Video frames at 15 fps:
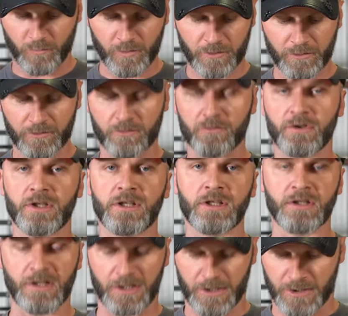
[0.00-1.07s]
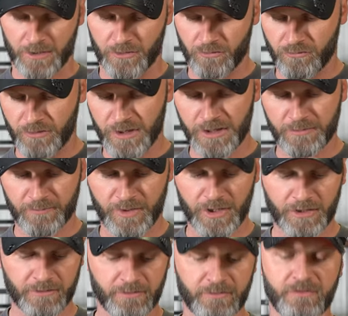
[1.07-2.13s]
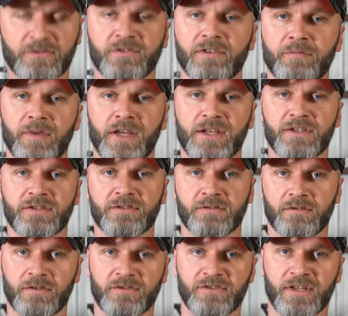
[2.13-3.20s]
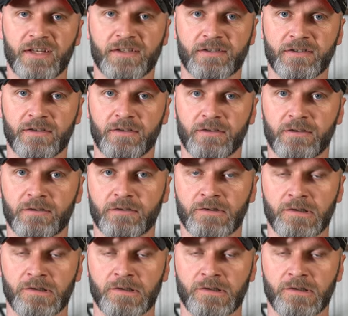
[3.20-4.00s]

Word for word: willow green and cream colors to match, because that's the